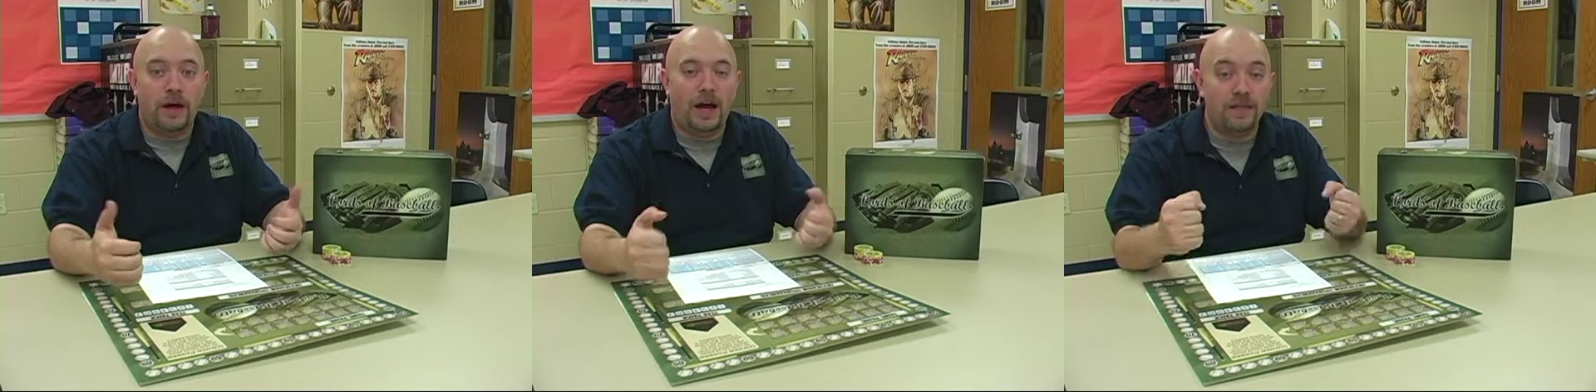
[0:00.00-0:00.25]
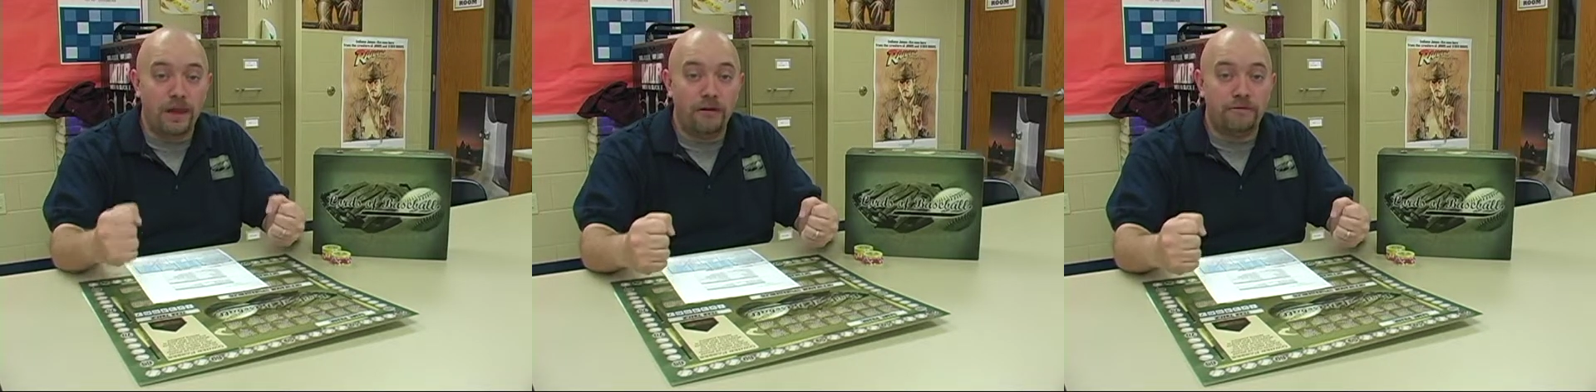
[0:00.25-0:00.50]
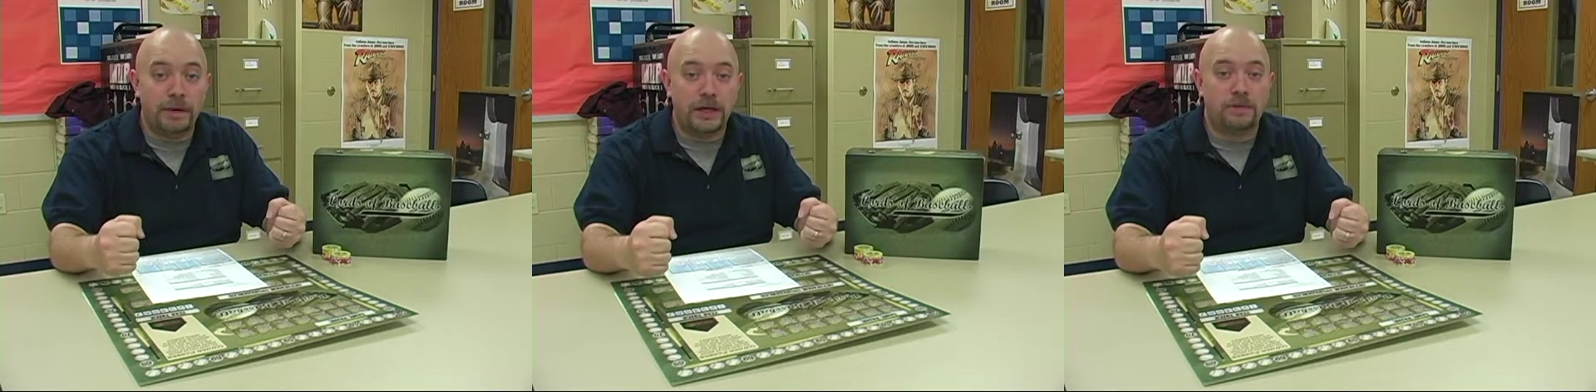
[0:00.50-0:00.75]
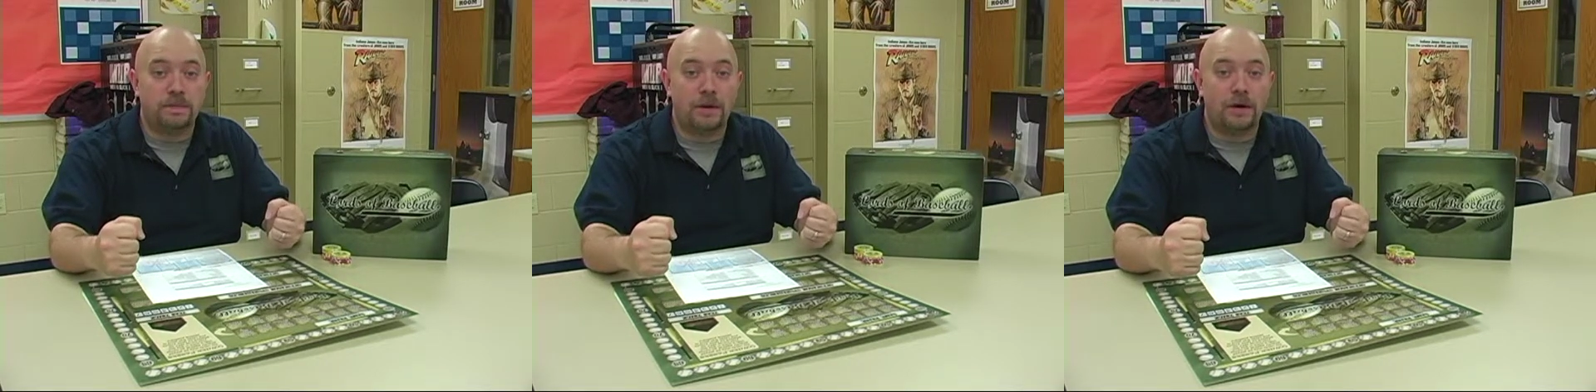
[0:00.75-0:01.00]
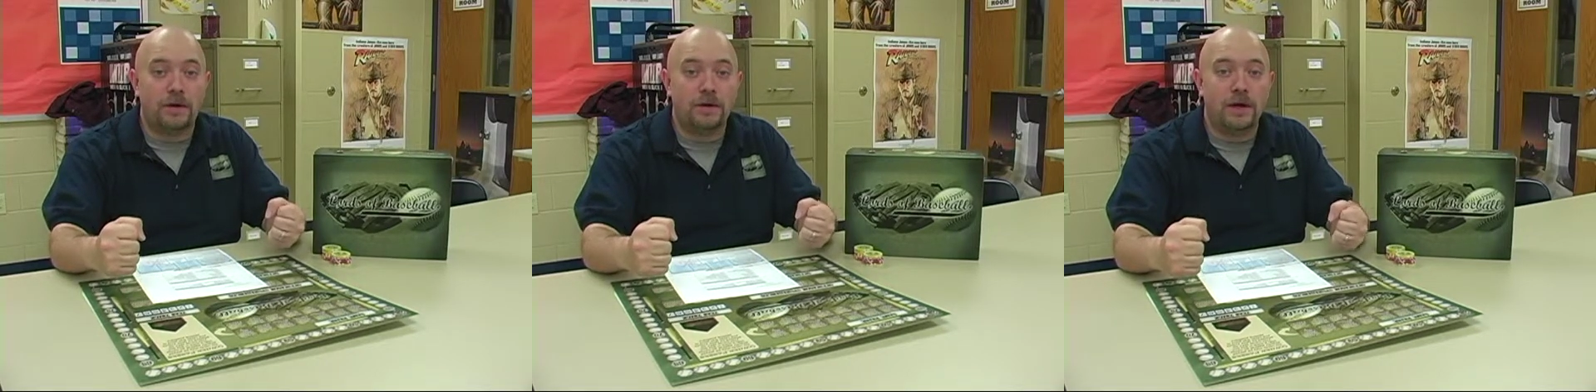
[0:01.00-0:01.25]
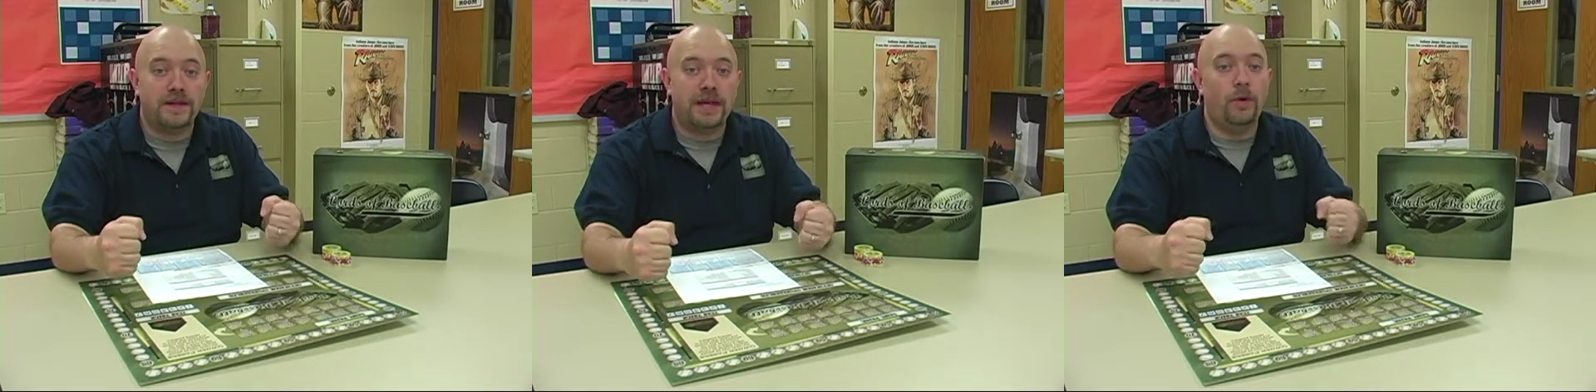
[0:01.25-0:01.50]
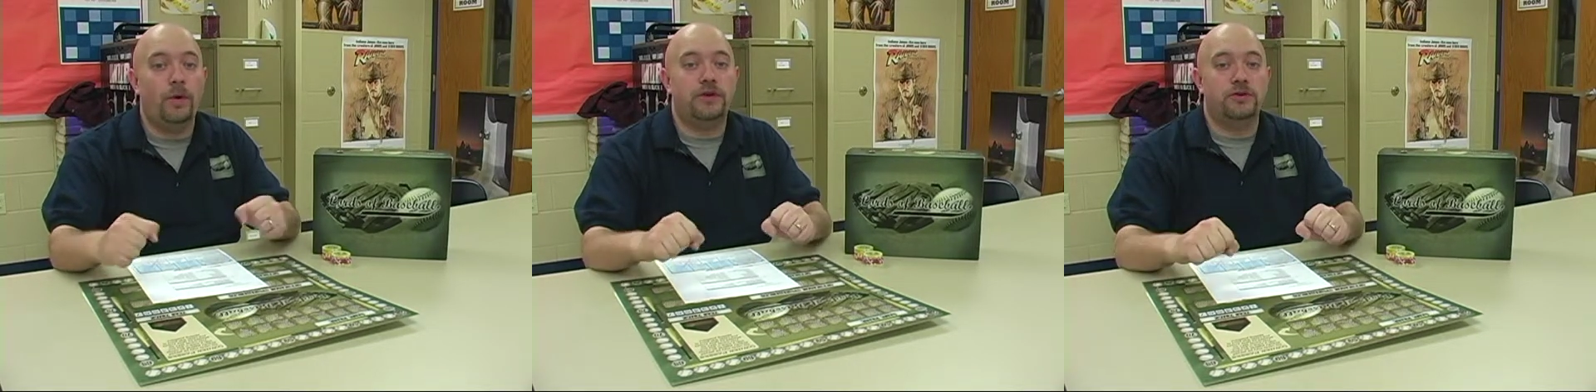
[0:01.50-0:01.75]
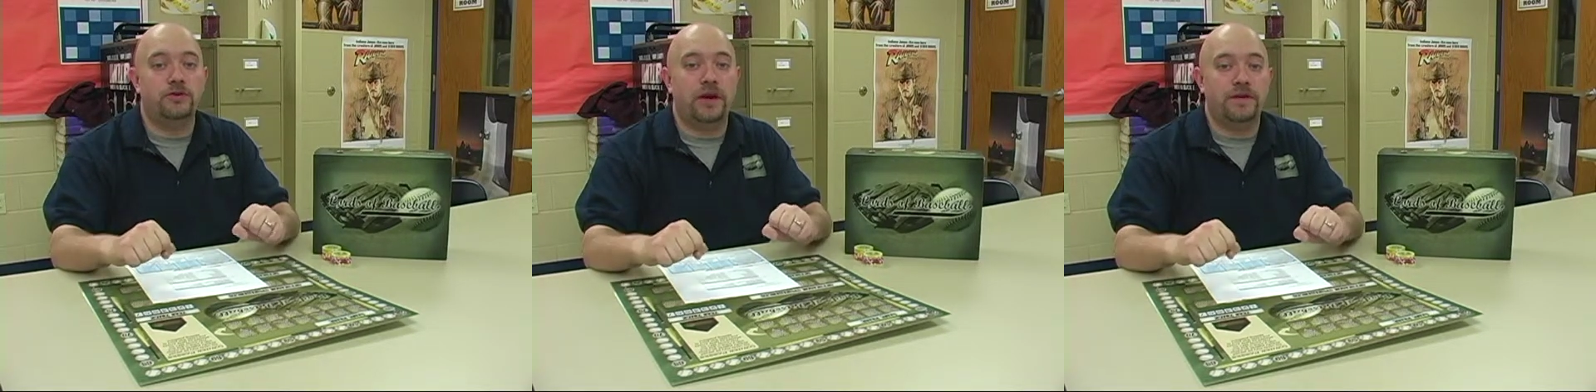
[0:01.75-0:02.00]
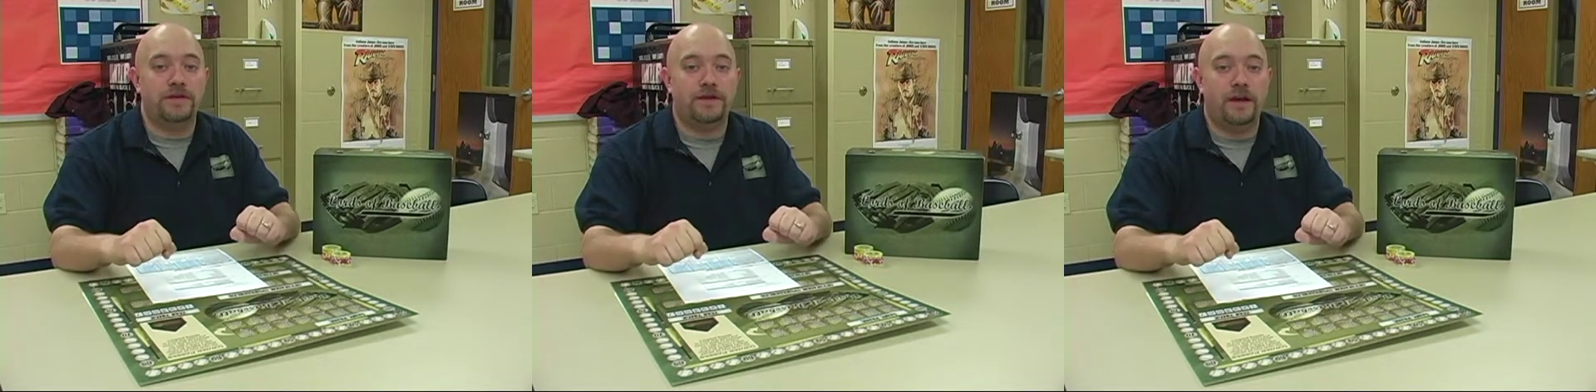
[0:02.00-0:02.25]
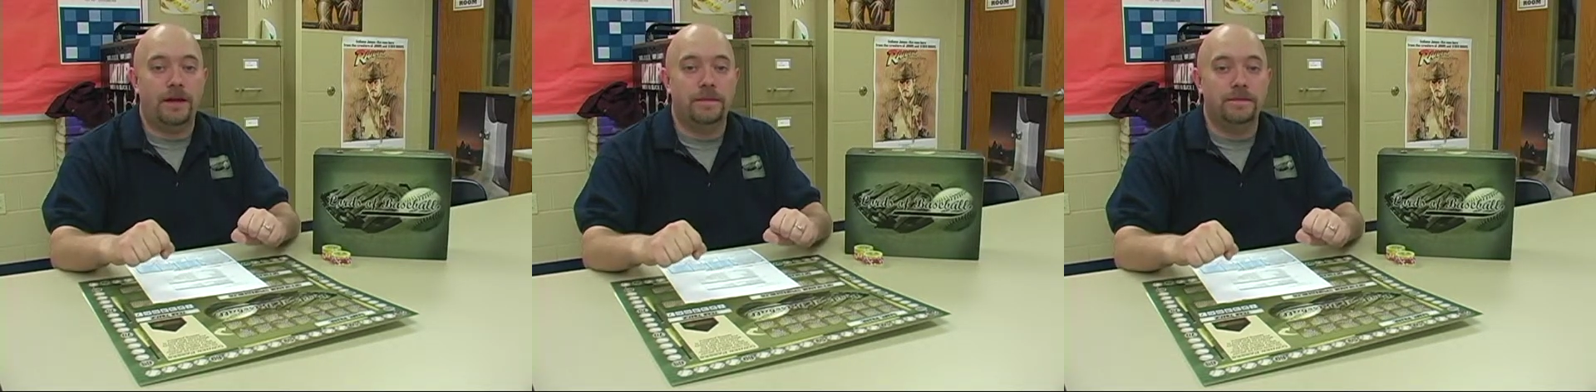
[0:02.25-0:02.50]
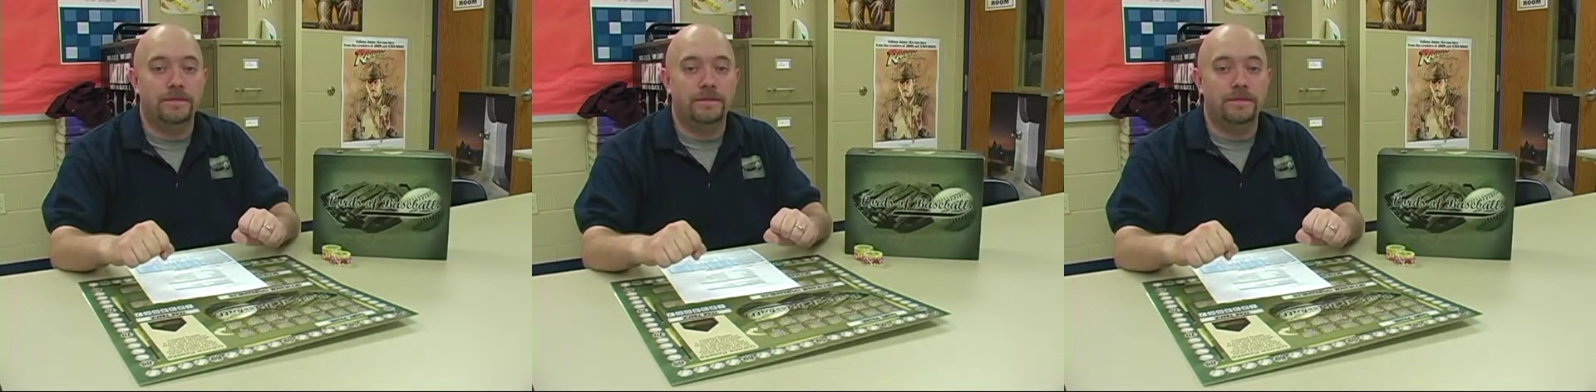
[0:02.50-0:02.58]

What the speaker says: I love baseball. I can't wait to try this game.